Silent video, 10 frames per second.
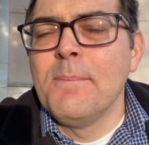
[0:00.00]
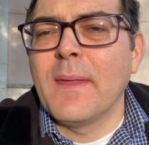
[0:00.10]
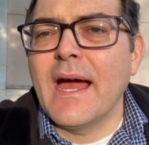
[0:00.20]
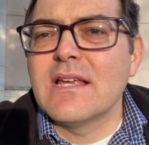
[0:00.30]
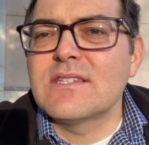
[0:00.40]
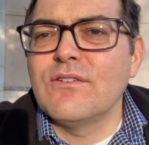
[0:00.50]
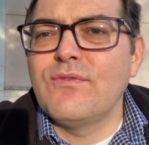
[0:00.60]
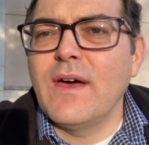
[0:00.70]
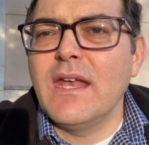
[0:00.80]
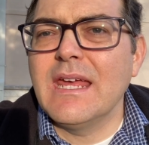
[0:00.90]
as the
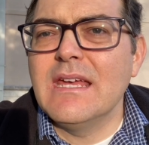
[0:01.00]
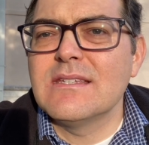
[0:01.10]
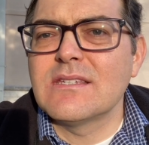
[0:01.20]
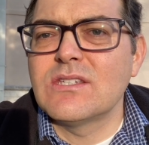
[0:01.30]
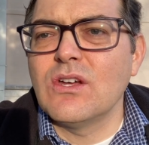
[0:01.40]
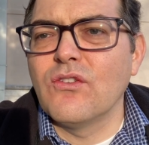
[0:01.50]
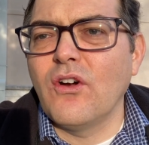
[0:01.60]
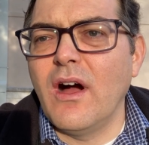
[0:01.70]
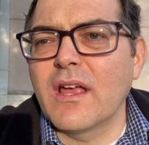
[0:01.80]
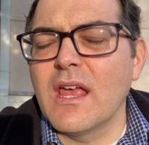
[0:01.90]
Fed is still
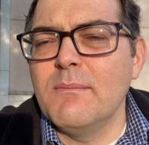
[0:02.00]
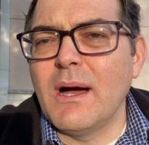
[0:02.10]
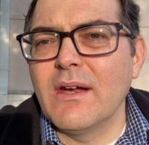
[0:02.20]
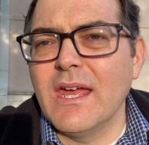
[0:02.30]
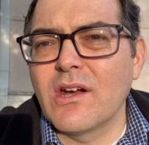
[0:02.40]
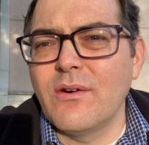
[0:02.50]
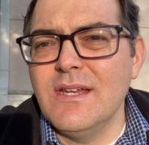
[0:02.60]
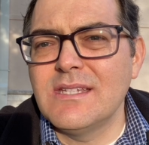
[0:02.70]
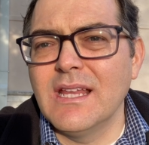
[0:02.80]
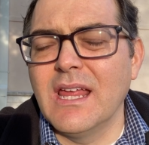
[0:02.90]
talking about
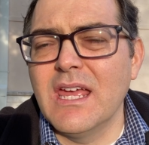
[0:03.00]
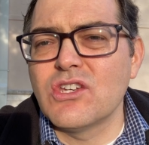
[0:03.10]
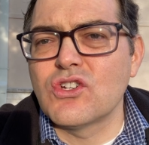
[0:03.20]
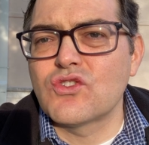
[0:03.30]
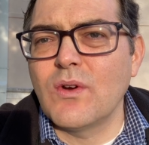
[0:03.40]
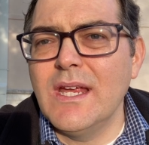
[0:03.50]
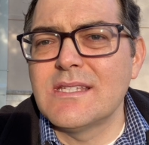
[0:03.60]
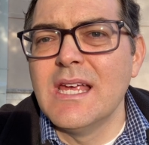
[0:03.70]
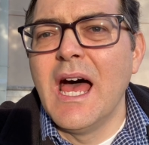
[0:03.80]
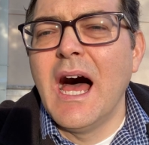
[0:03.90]
increasing the interest
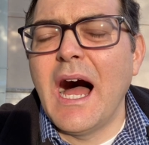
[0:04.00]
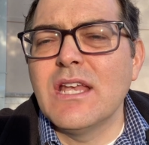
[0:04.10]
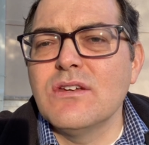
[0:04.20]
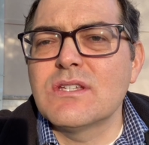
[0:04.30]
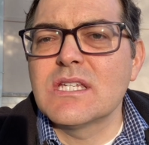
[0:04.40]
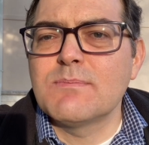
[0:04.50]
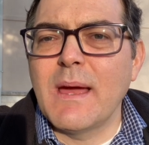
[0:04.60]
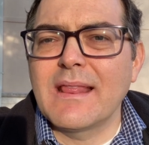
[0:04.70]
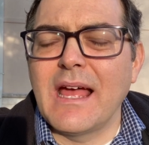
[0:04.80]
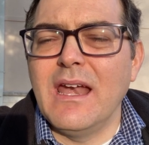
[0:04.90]
rates. I do
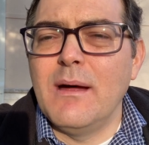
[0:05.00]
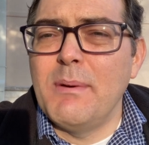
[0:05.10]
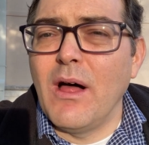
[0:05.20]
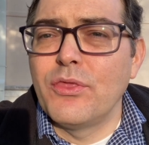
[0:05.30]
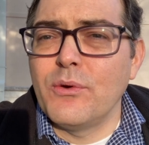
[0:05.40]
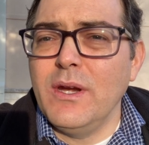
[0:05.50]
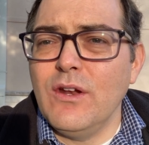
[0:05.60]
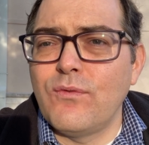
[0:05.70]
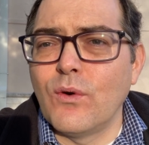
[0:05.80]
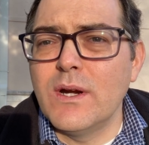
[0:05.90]
suspect that about three to
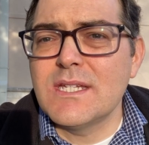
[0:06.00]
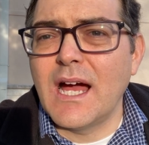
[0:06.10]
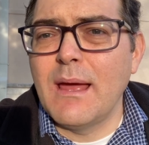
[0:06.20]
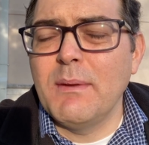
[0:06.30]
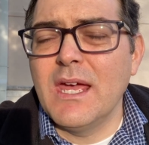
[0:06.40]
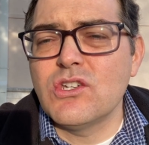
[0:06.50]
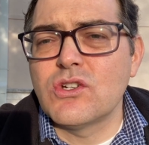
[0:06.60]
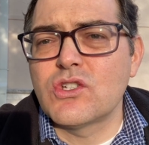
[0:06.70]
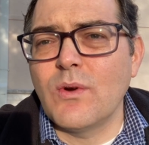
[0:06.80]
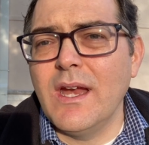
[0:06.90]
four time
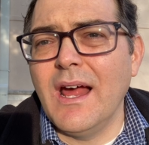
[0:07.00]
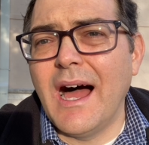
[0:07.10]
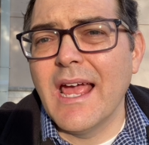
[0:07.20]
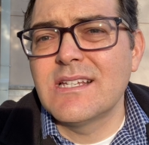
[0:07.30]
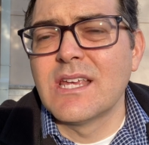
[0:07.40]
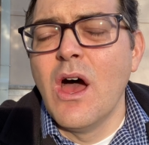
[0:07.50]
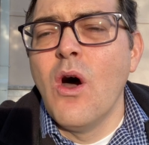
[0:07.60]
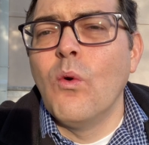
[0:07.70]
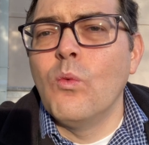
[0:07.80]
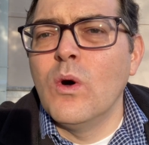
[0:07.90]
interest rate hikes
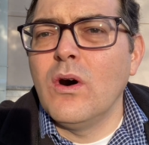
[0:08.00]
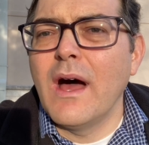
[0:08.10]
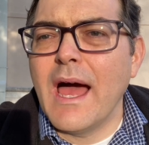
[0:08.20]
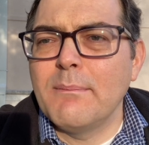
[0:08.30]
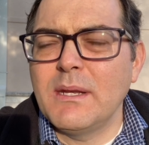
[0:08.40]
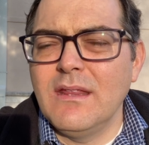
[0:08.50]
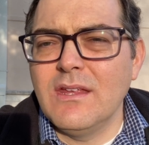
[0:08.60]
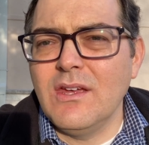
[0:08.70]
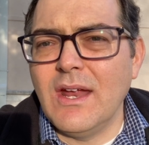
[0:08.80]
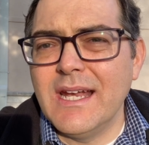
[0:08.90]
will happen in
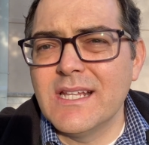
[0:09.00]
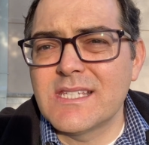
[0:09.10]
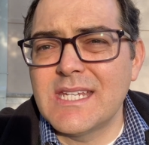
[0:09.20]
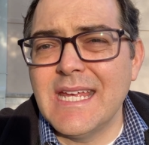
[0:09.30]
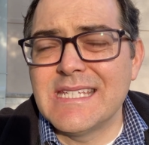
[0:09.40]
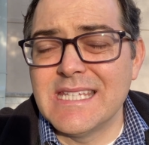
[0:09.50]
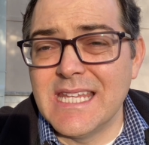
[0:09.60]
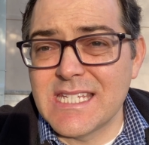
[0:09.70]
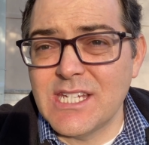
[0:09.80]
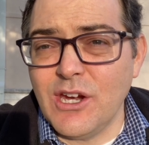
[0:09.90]
the United States
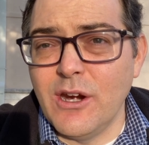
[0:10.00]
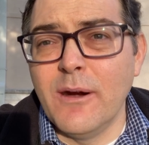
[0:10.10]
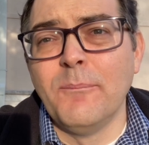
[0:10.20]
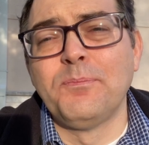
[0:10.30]
this year